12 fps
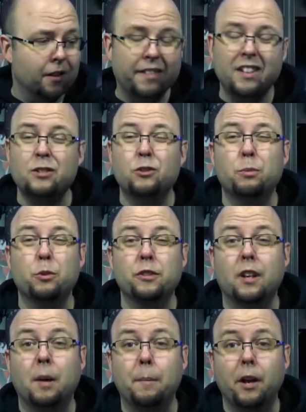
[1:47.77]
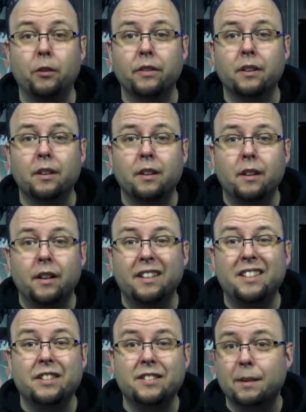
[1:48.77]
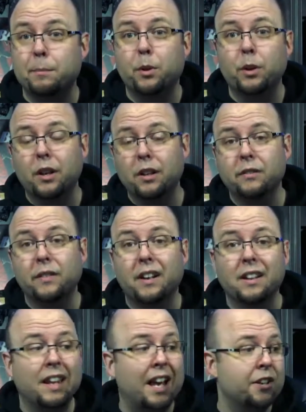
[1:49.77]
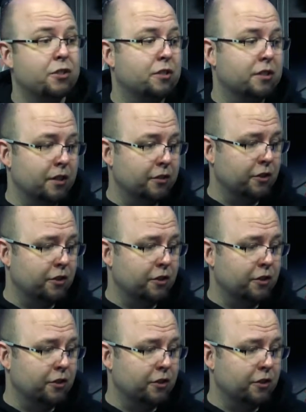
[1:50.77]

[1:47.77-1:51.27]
I think she was supposed to come out December of last year.